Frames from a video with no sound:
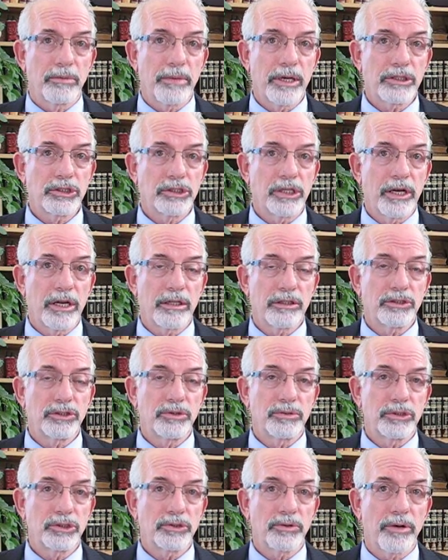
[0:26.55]
Messianic
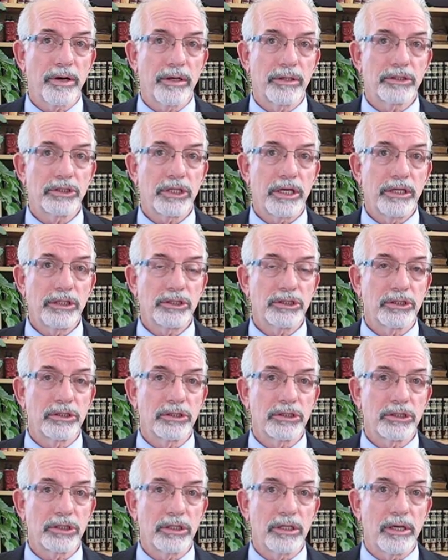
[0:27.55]
Jewish
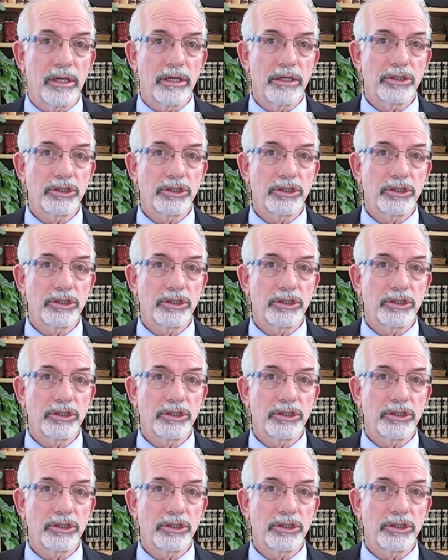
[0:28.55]
organizations in